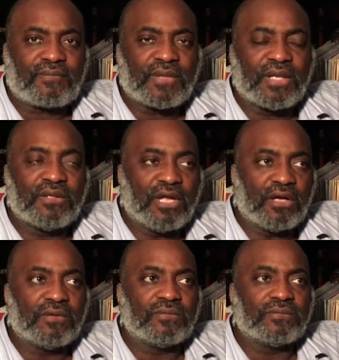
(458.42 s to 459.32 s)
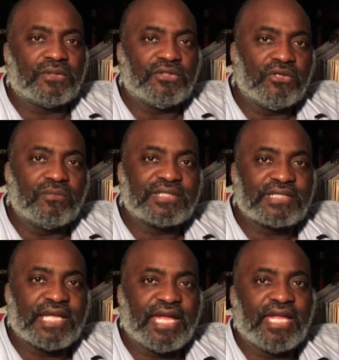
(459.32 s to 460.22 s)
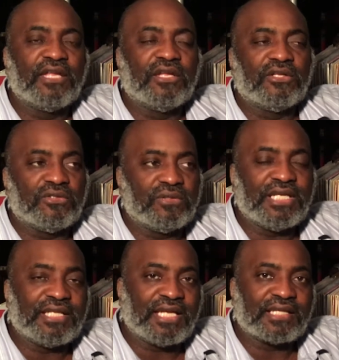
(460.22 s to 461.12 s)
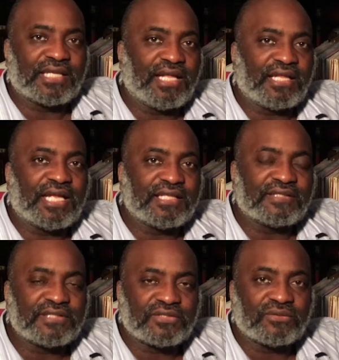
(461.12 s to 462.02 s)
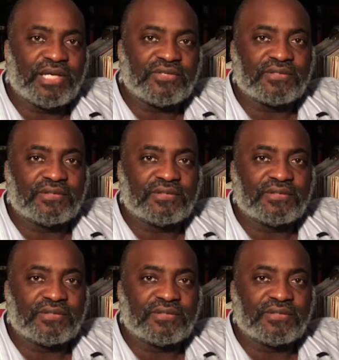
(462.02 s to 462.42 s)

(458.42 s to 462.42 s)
No, you would say you need to get the hell out of this situation.